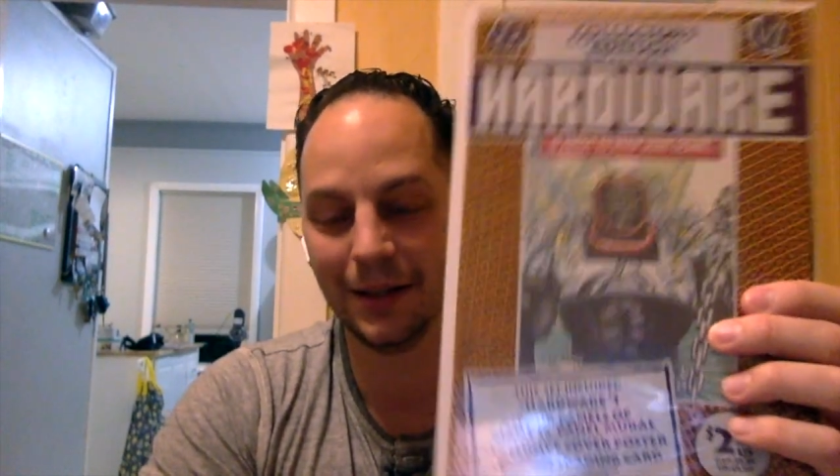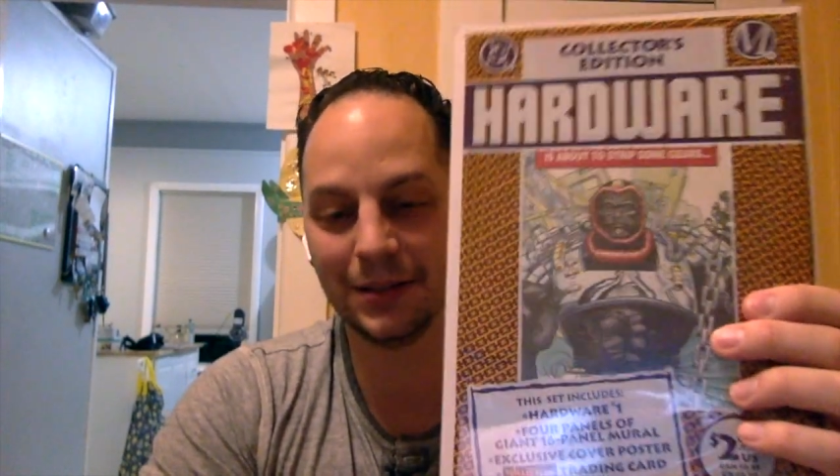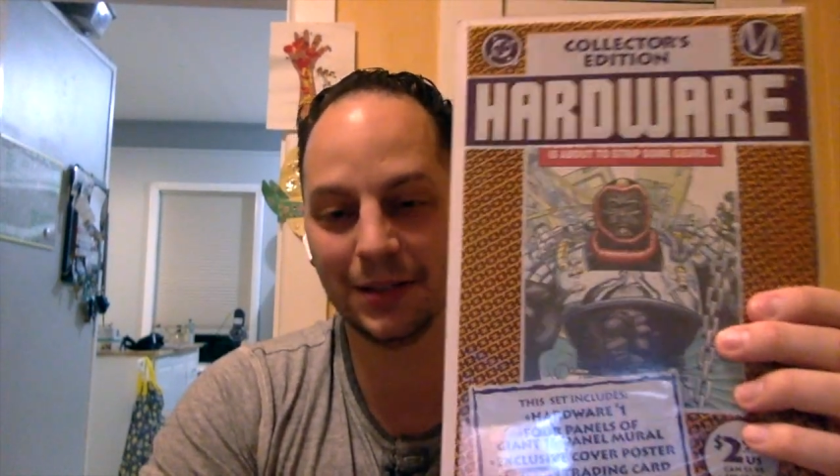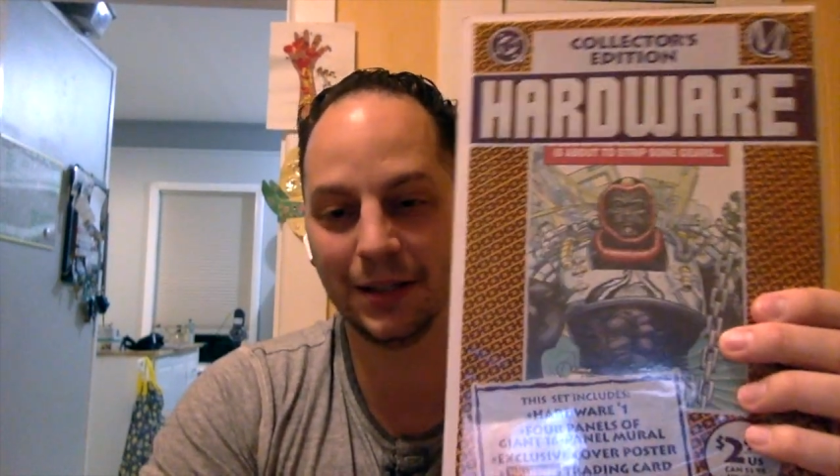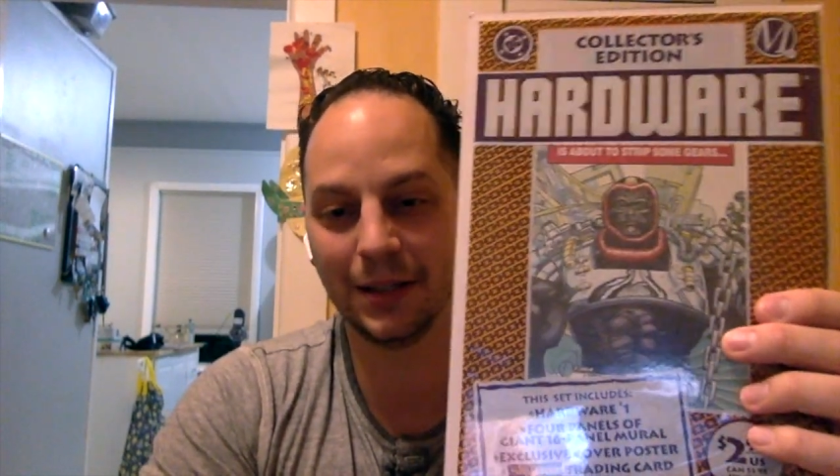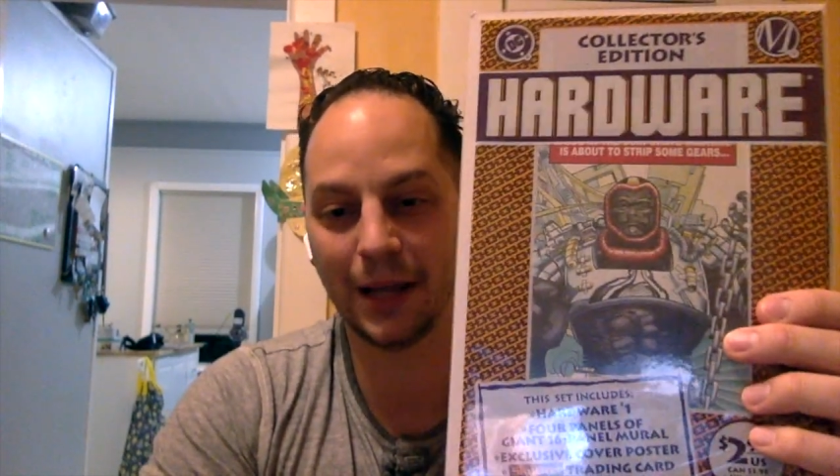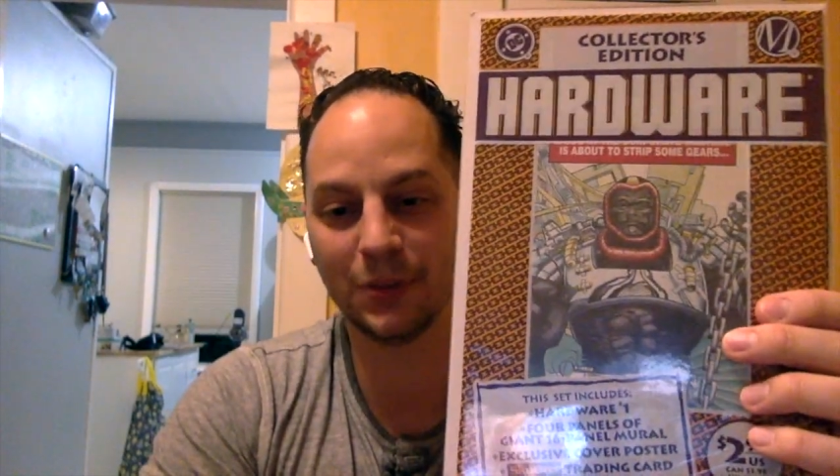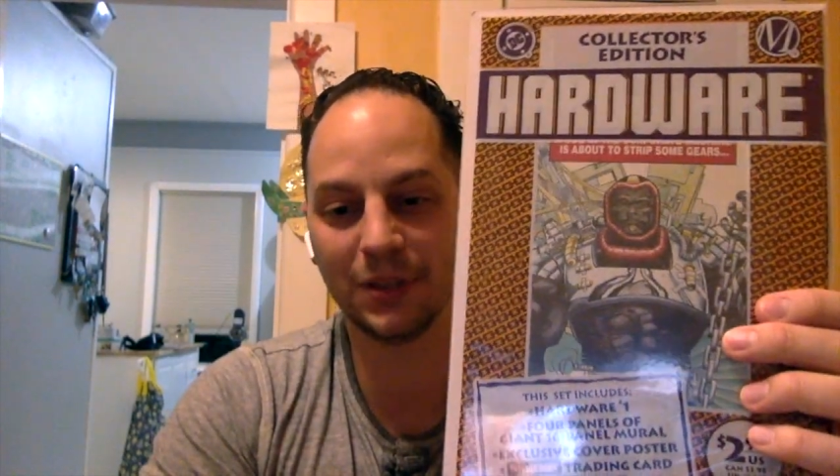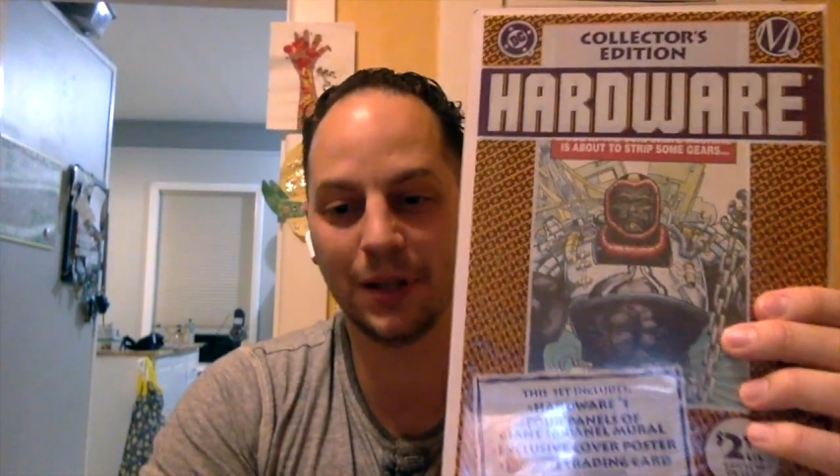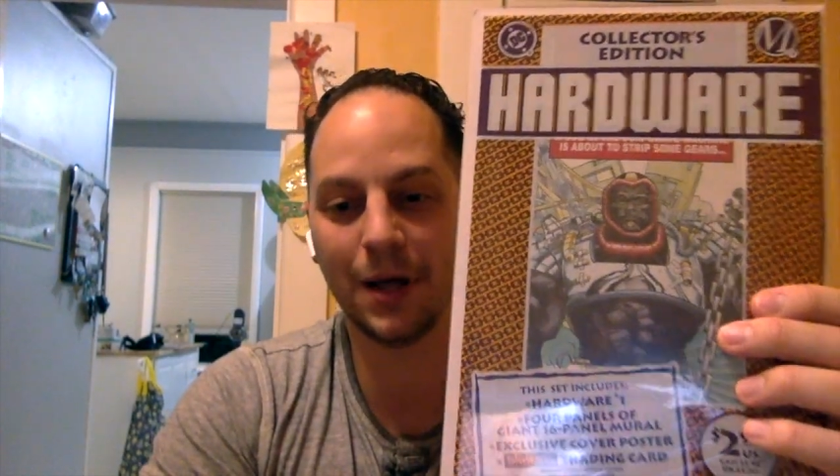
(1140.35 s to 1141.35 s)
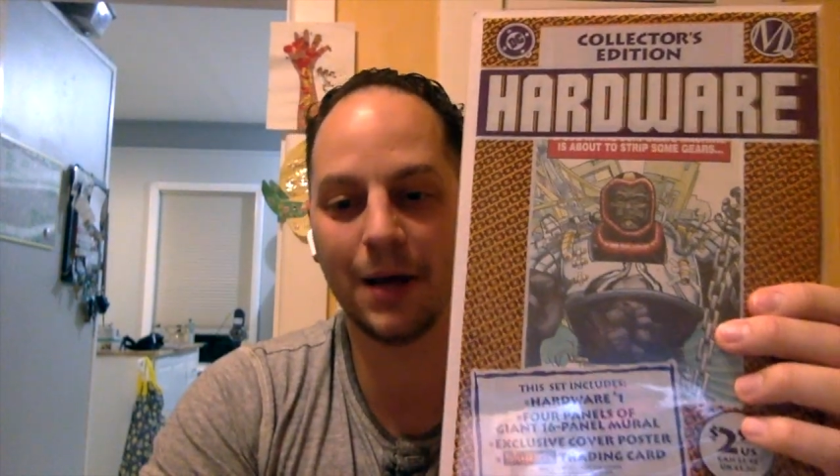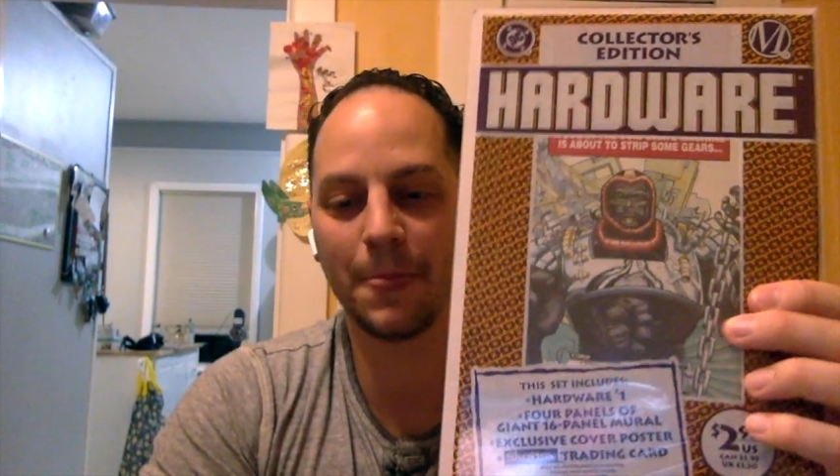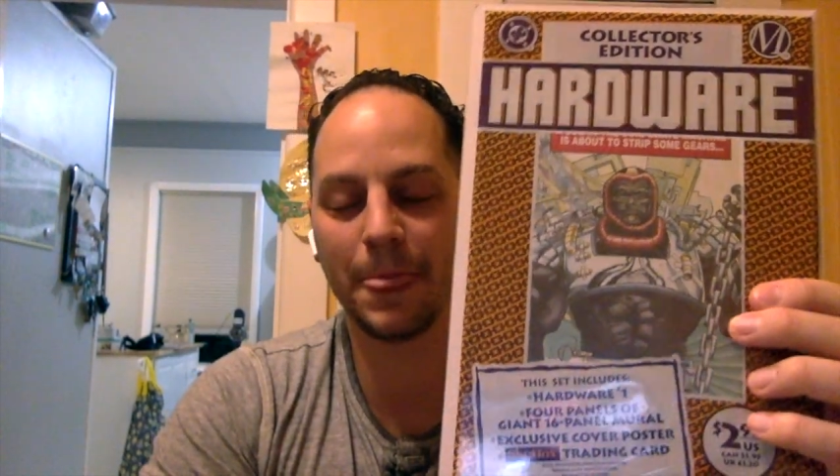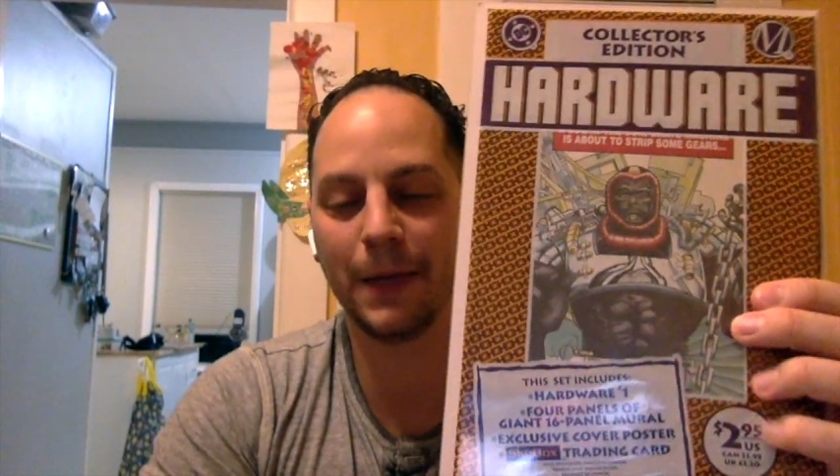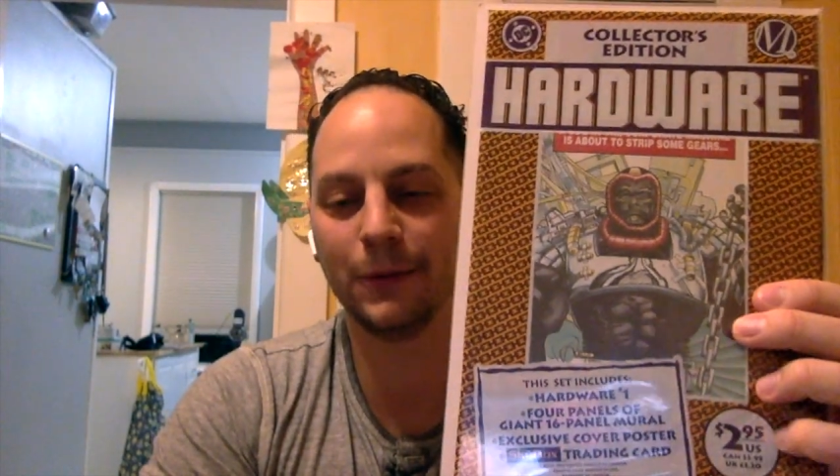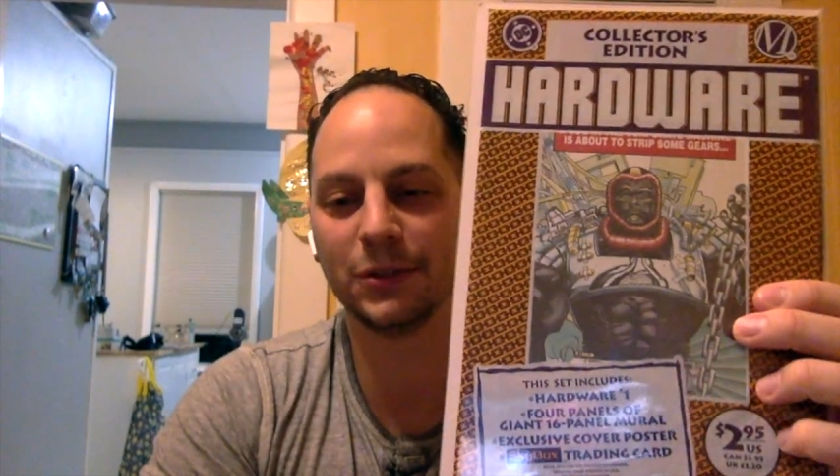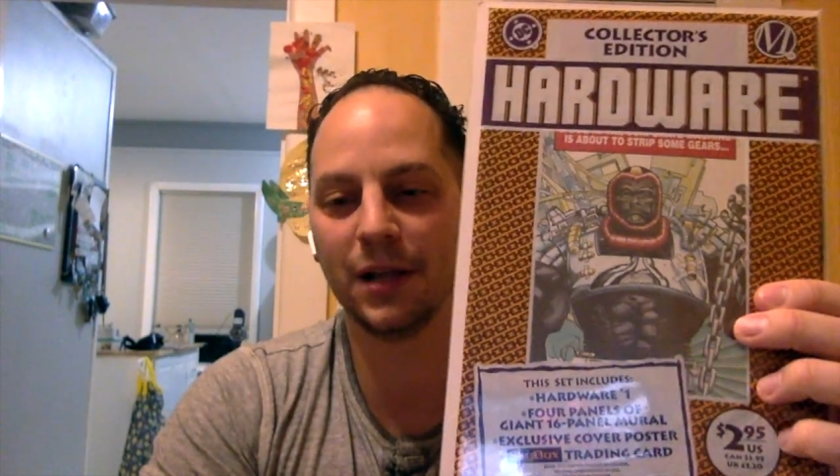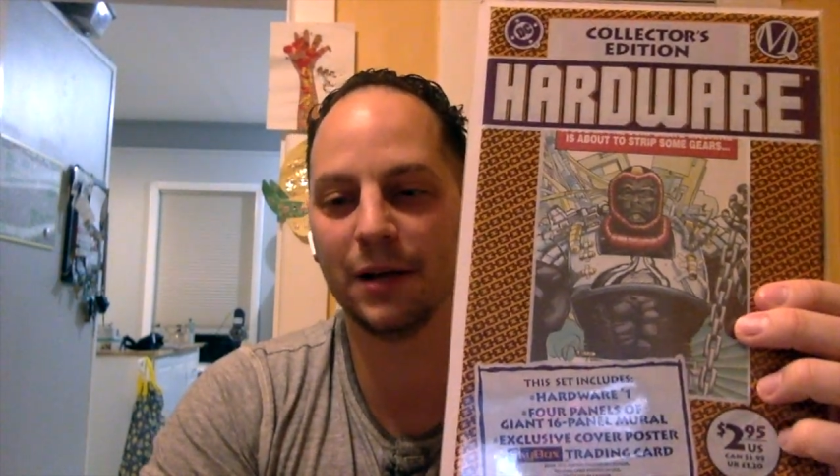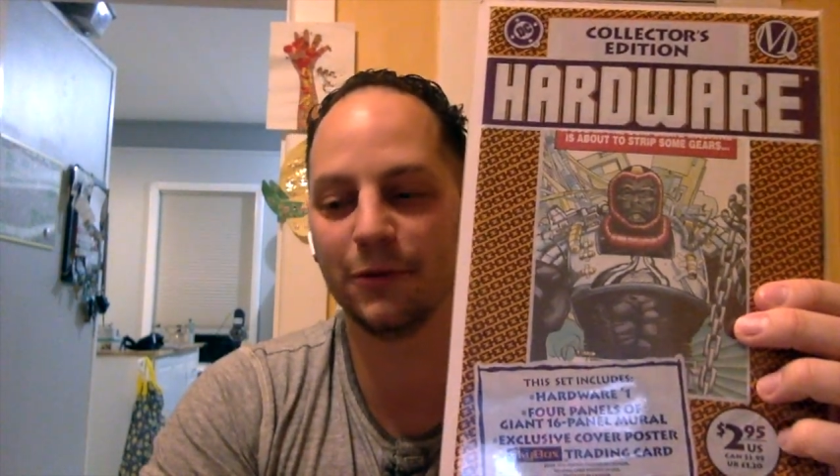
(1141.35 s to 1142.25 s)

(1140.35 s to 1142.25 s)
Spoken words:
that was a lot. That was a